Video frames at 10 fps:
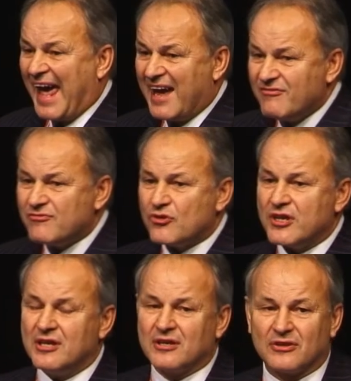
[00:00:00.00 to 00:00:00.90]

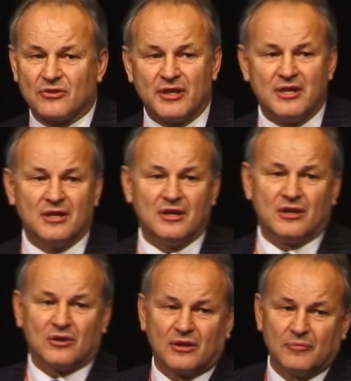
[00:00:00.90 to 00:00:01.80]
every 3
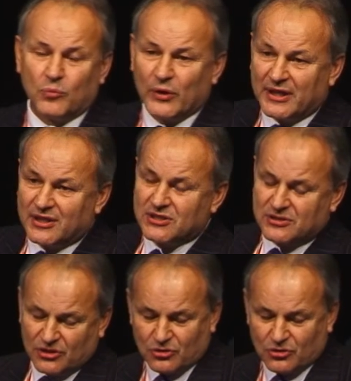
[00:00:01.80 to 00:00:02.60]
weeks to